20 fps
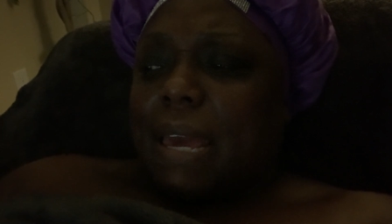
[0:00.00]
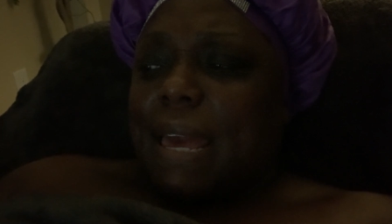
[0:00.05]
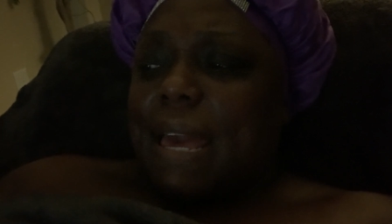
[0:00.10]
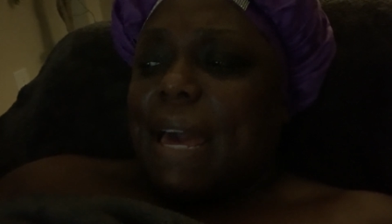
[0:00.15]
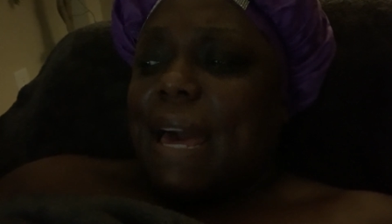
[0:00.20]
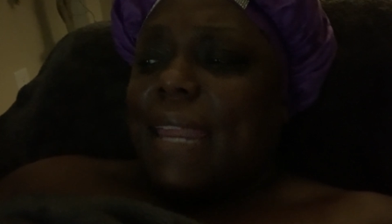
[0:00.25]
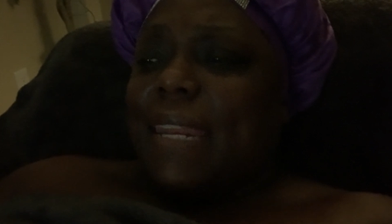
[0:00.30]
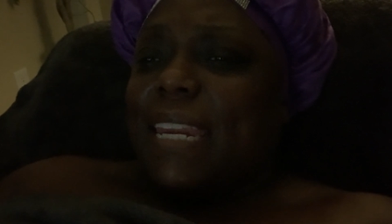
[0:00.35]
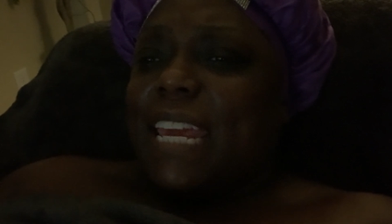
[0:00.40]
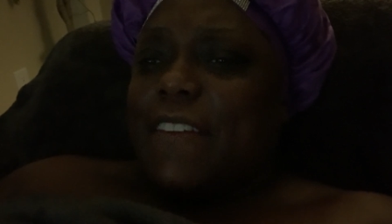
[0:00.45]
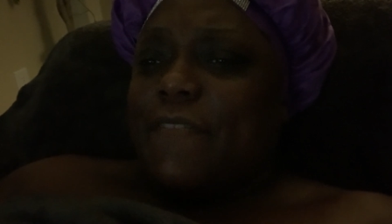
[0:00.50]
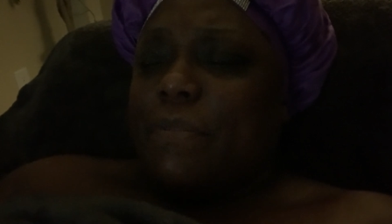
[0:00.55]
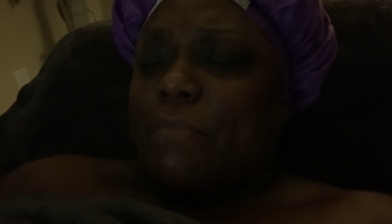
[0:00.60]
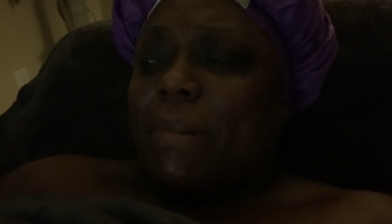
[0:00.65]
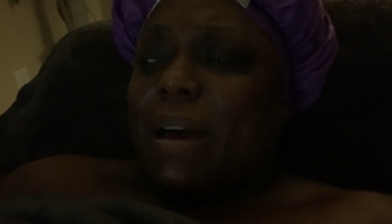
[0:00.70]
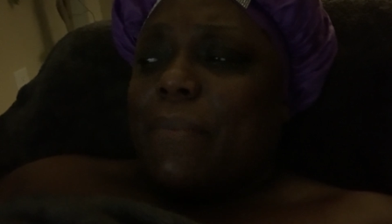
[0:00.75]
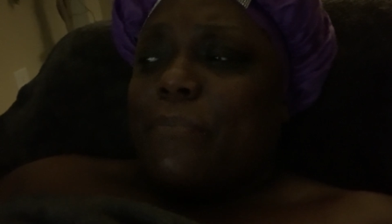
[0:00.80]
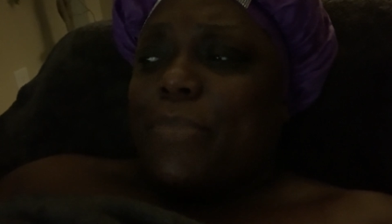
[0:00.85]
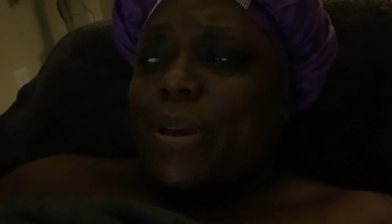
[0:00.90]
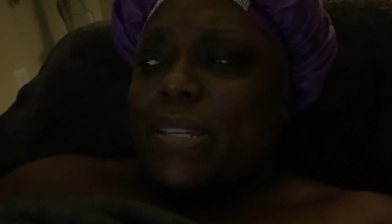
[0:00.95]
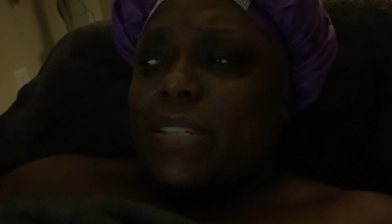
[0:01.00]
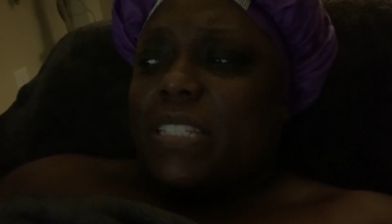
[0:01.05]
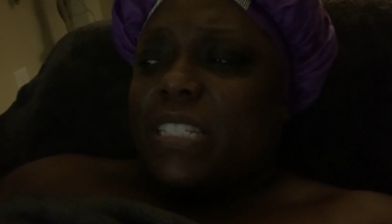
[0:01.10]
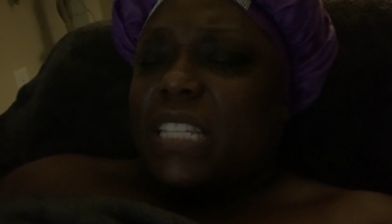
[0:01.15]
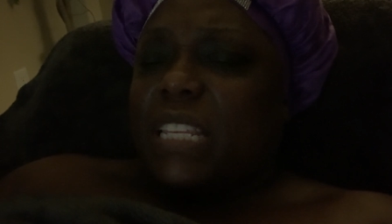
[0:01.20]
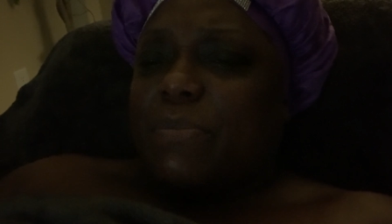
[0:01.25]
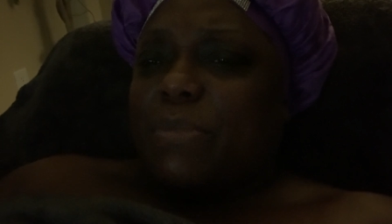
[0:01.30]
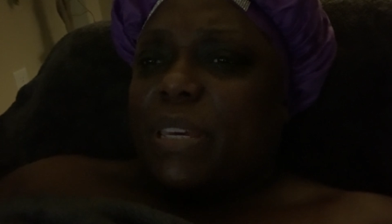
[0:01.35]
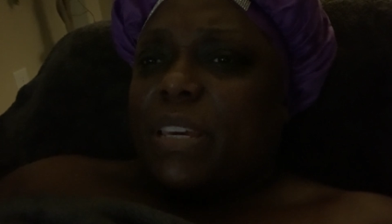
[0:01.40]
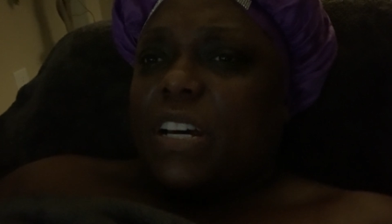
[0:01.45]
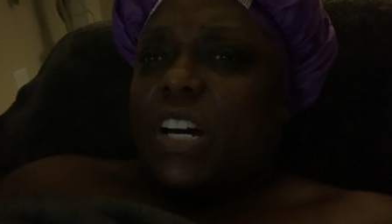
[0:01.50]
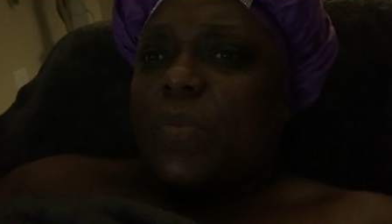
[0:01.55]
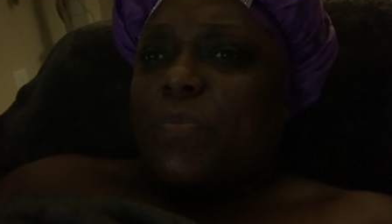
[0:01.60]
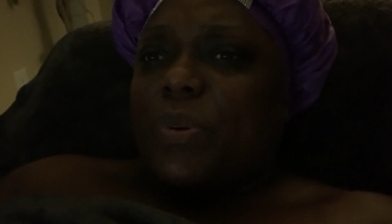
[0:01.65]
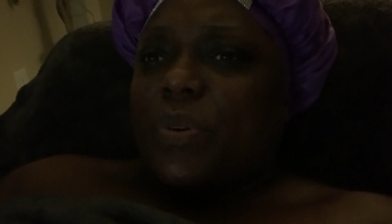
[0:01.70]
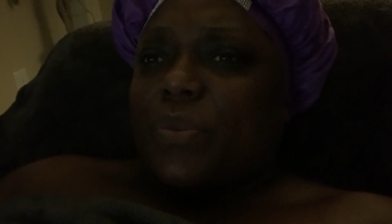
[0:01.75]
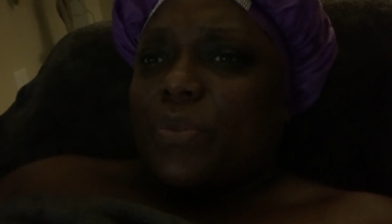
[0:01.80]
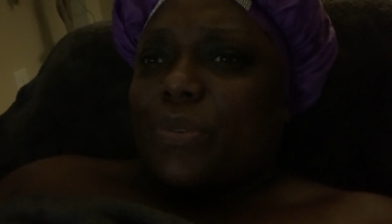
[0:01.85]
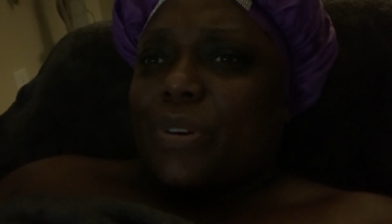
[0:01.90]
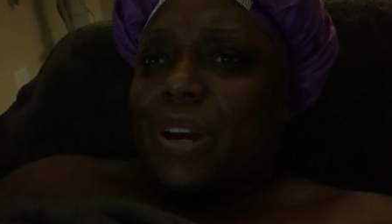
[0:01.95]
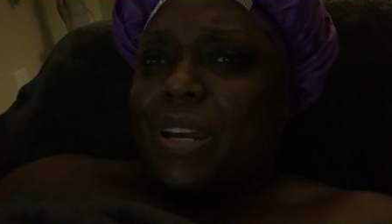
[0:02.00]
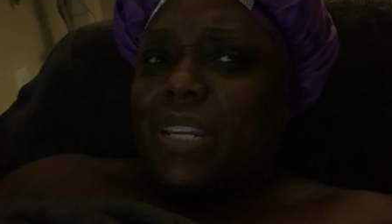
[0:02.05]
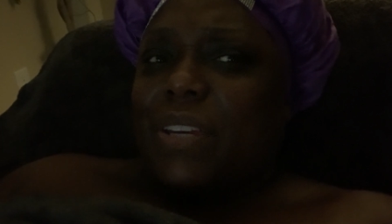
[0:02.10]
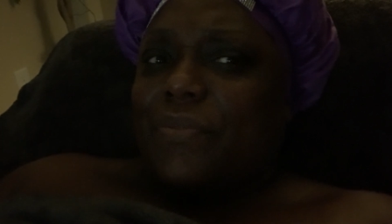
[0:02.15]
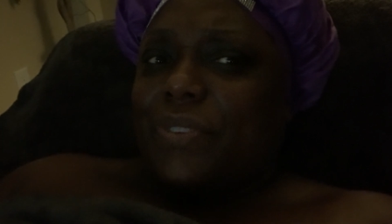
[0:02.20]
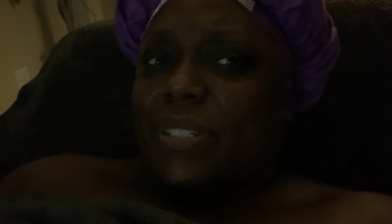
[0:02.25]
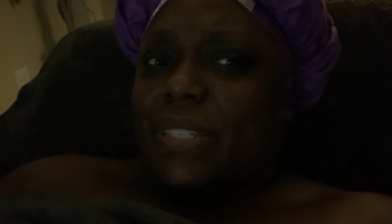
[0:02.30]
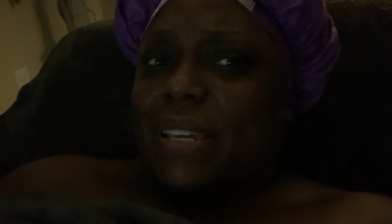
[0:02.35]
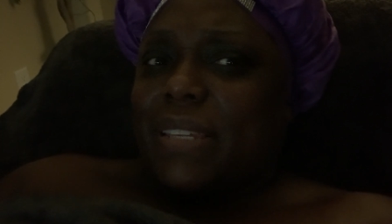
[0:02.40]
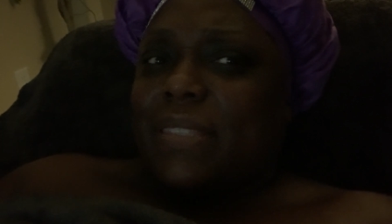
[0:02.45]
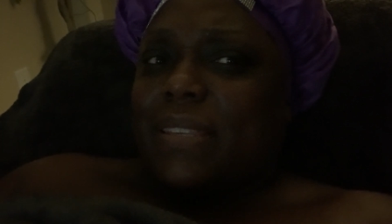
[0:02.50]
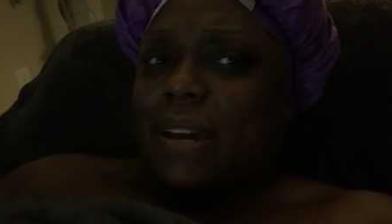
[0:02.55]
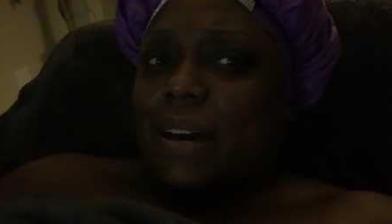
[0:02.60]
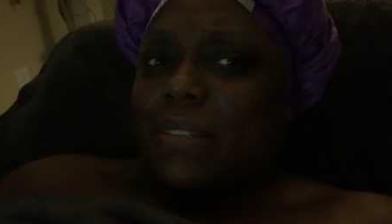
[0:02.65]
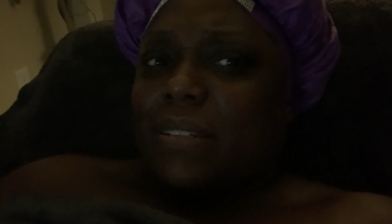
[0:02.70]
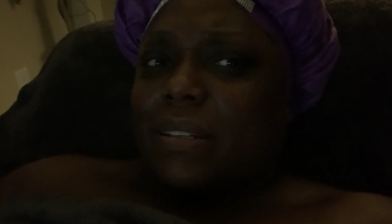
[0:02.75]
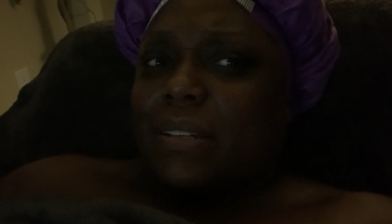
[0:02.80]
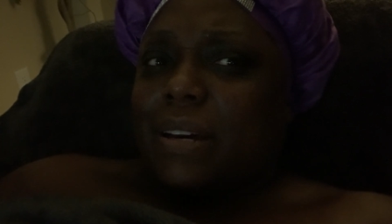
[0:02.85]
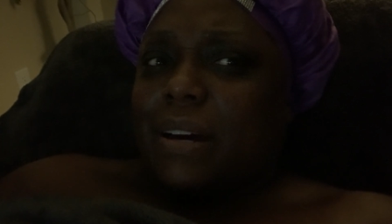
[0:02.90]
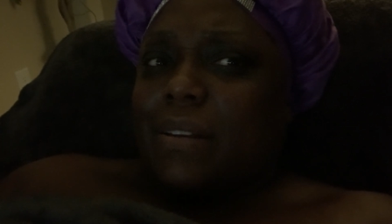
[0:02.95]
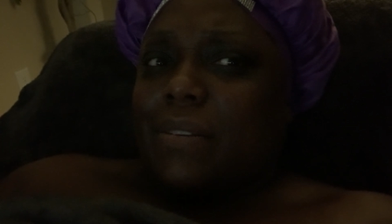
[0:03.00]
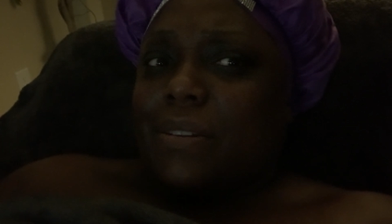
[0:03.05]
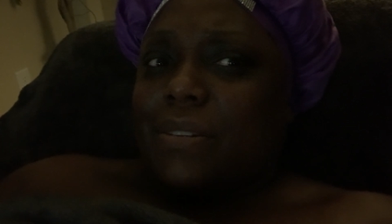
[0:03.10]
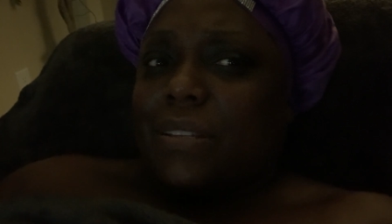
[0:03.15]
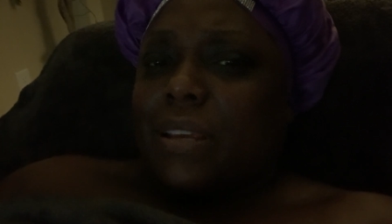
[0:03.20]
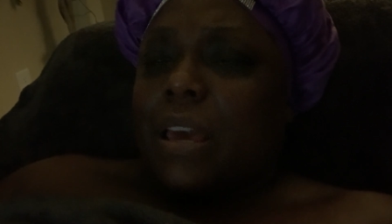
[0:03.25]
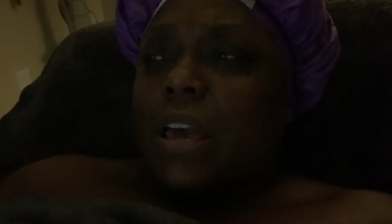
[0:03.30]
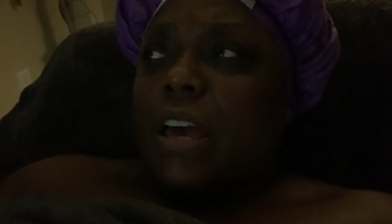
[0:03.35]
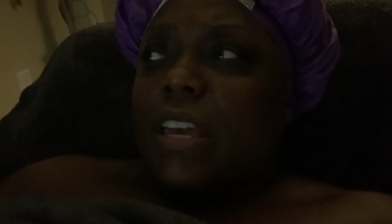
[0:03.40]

I need for my business to be up and running for $6,000.